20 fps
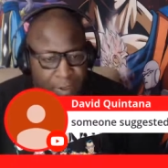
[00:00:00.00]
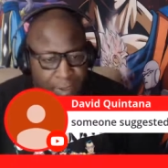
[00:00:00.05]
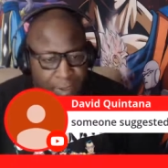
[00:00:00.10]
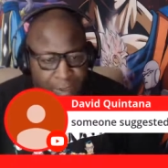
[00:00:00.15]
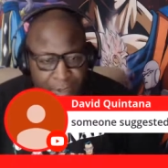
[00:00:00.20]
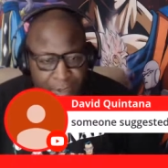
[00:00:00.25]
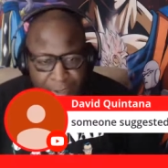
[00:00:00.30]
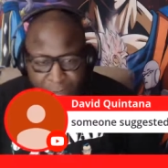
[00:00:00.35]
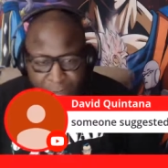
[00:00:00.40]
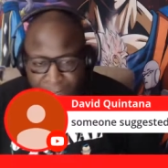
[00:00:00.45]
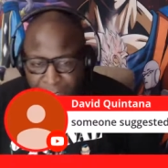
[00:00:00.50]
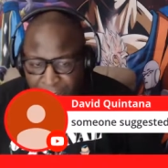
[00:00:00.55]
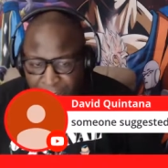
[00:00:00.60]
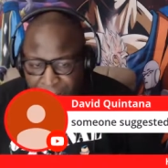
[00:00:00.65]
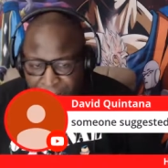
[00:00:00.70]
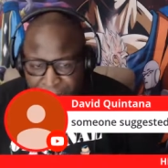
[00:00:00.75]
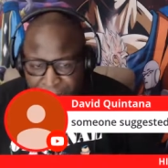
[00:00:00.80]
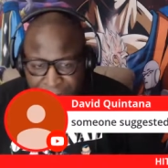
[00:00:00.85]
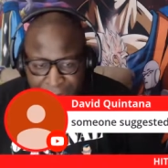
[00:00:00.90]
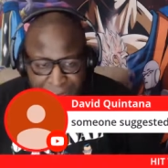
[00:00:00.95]

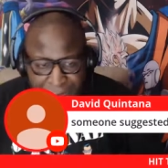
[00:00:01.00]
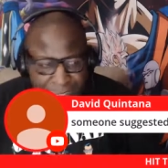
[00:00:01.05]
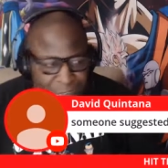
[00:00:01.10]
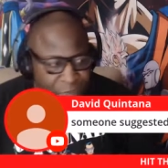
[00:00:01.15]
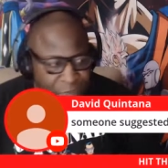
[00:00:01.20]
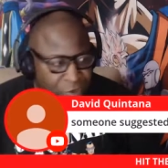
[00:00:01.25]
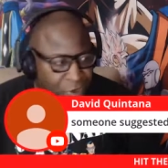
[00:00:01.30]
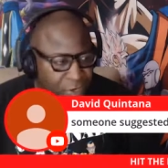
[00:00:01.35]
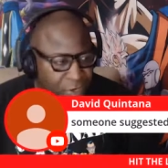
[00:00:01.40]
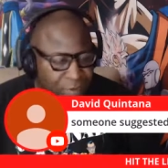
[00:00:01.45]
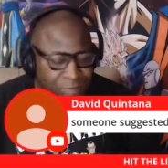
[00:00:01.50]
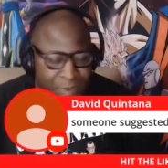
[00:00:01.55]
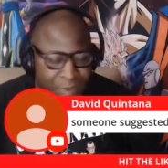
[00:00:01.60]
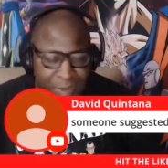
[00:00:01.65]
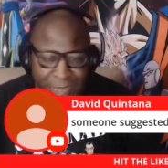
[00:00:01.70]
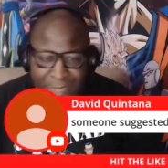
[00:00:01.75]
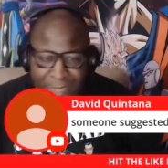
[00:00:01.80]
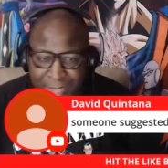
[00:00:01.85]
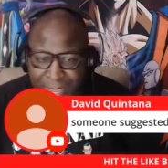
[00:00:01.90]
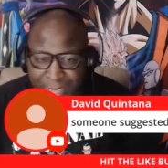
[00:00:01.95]
Everybody's talking about
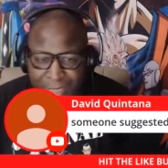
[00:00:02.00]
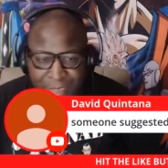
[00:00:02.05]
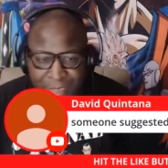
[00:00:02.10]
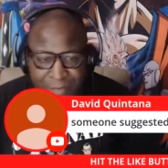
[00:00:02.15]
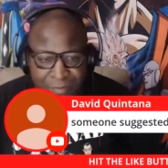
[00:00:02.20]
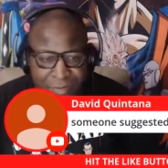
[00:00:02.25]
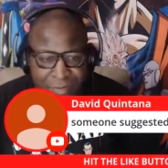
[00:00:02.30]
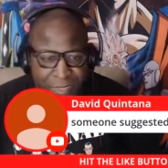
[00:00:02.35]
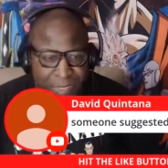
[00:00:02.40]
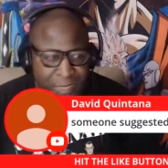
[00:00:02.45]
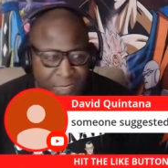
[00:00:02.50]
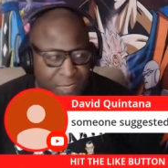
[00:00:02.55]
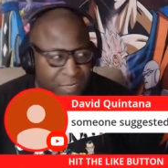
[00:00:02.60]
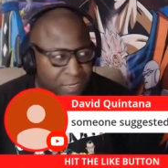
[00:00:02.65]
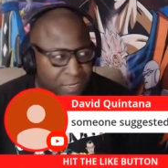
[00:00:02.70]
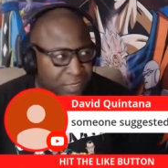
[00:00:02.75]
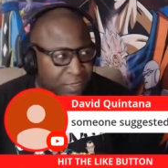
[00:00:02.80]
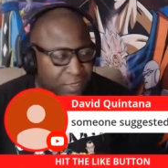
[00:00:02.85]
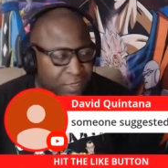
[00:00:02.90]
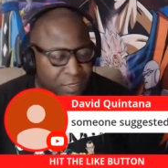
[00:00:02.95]
he has to
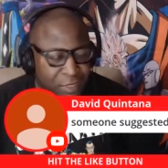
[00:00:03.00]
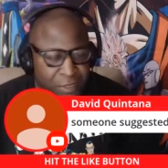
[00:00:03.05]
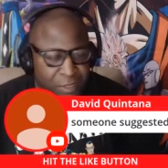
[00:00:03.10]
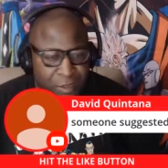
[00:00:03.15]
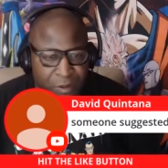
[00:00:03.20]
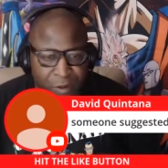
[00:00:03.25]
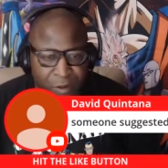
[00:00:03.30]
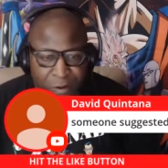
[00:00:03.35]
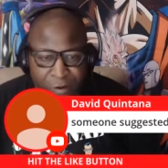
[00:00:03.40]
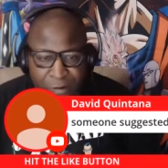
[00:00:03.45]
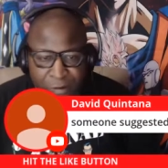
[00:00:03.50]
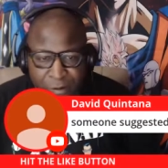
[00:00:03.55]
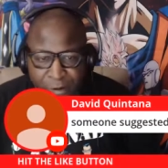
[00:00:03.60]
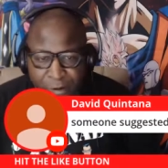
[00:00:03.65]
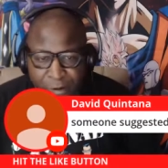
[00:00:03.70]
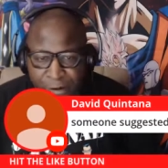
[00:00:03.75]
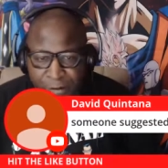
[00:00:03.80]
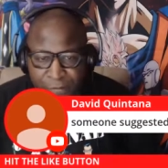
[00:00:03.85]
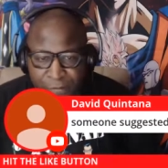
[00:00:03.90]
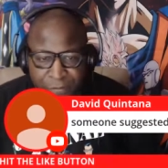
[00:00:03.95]
be
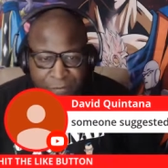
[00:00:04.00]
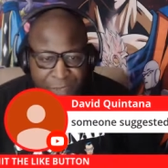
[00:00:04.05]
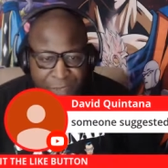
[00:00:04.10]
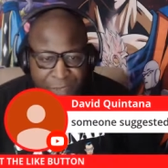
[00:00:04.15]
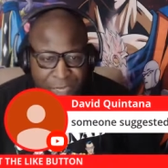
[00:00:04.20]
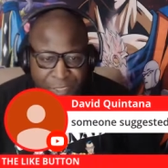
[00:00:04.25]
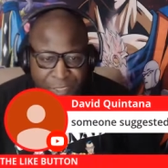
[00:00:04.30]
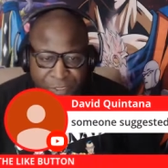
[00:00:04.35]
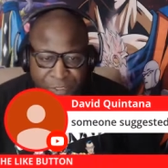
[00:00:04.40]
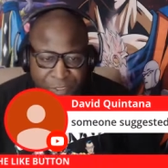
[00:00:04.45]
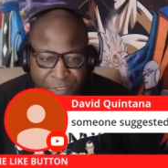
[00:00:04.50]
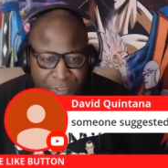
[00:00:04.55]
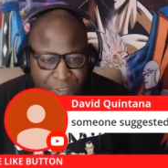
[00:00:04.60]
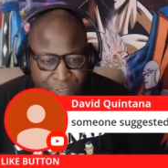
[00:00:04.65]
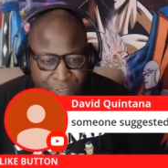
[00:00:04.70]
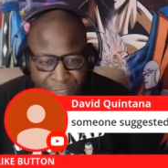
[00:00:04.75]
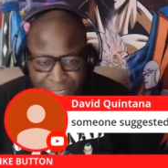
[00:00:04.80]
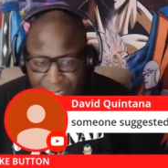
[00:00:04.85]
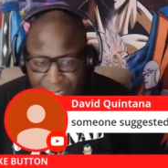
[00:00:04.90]
of Asian descent.